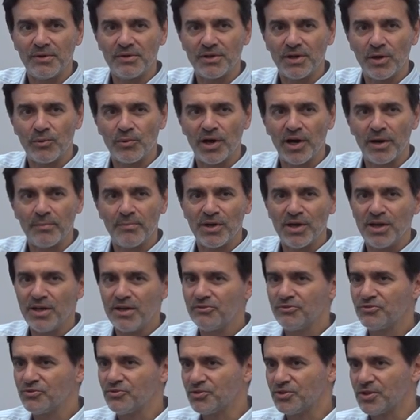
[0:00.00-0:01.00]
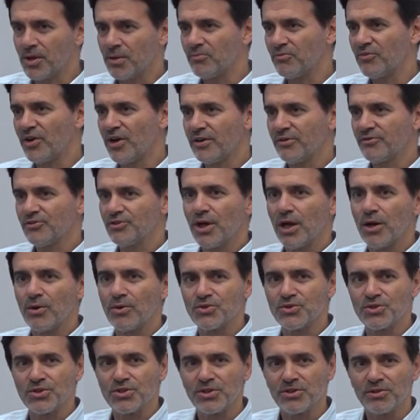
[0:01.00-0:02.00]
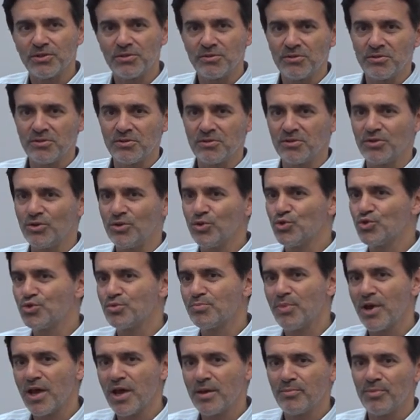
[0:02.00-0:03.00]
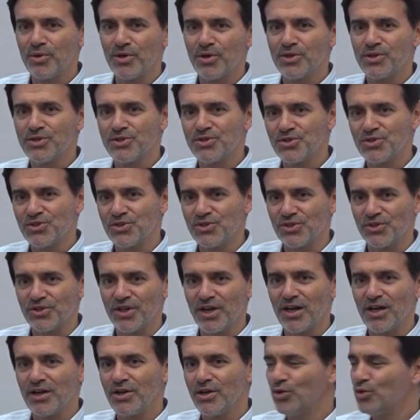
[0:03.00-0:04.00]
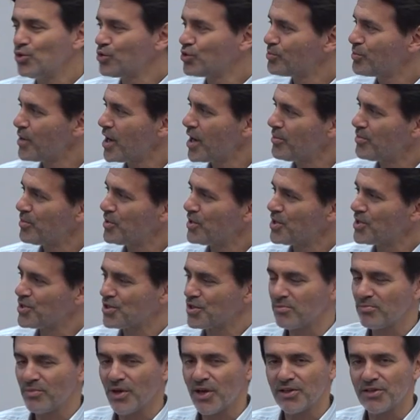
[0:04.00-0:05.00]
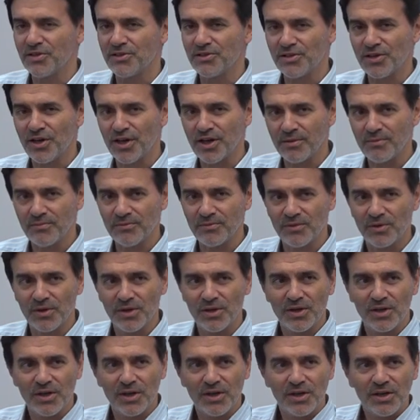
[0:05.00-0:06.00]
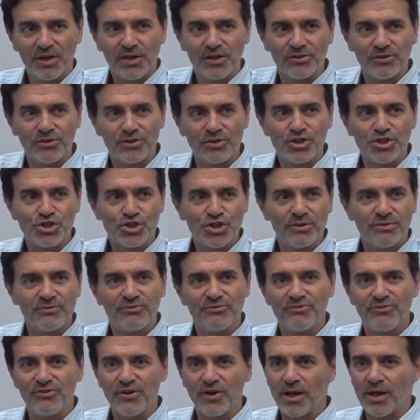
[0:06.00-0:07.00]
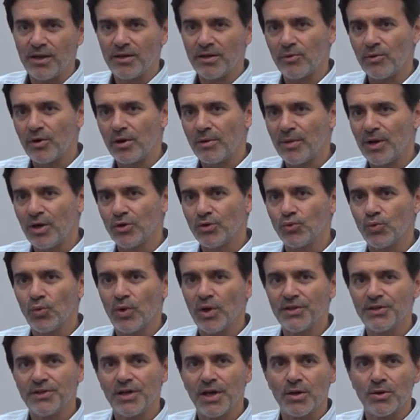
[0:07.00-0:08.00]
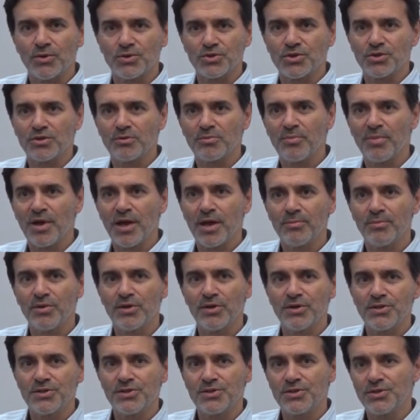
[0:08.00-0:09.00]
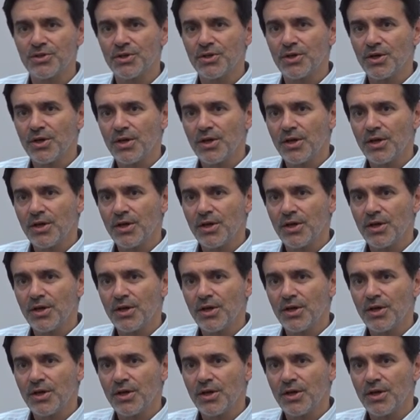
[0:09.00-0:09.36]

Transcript: There were, I believe, some 5,000 newspapers, daily newspapers, and by the time the regime fell, there were about 1,000 papers.